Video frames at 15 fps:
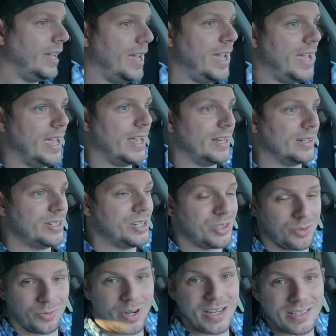and
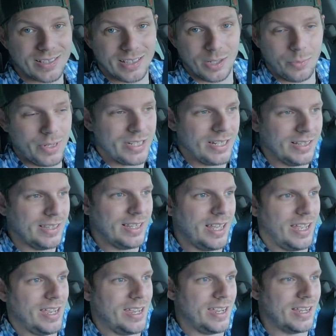just recently we did
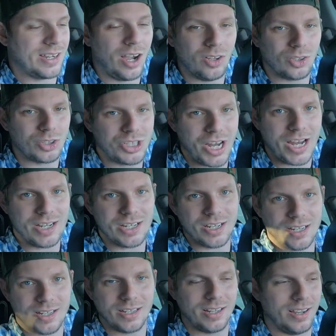the color
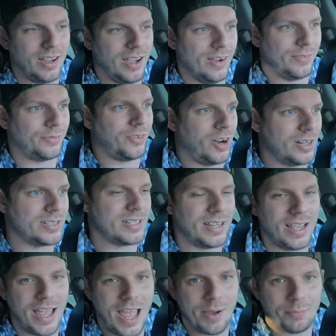changing uh, front
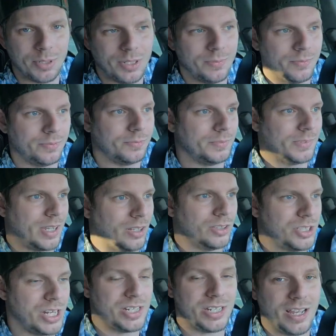emblem, color
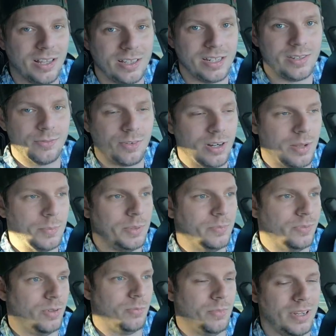changing L E D front
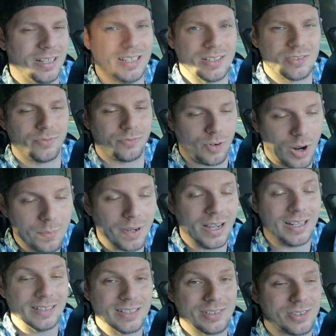emblem from Halis- from
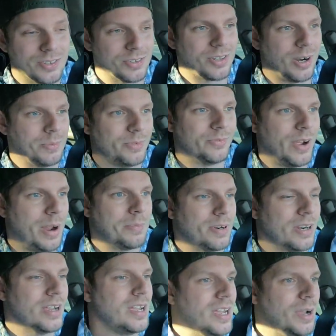Jalisco's Carbon Fiber.
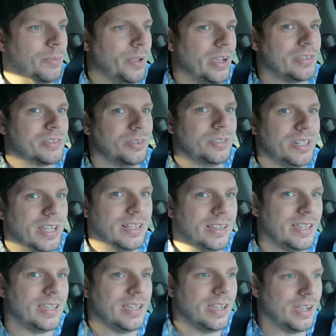We also did
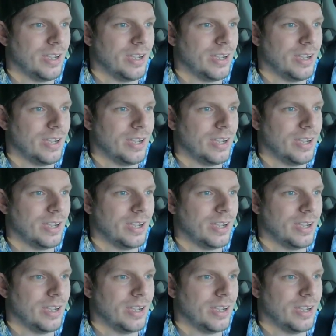the